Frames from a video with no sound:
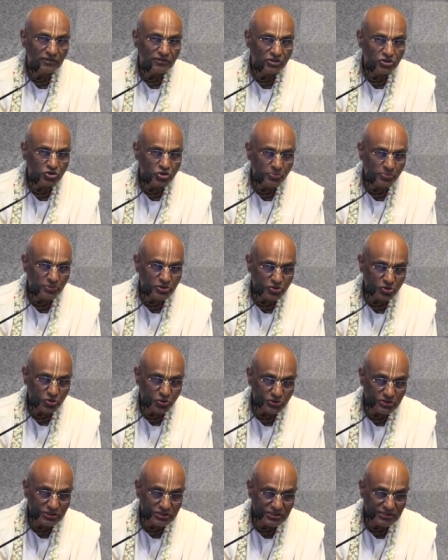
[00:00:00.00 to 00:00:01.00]
the super
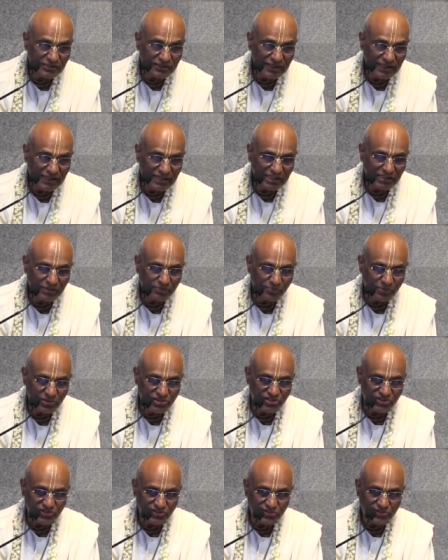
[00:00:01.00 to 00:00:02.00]
soul's direct
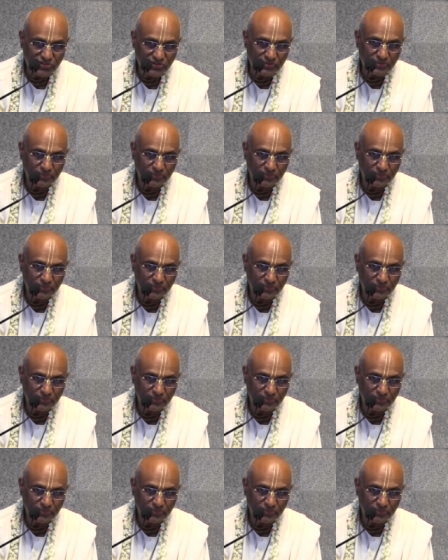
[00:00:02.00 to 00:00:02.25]
presence.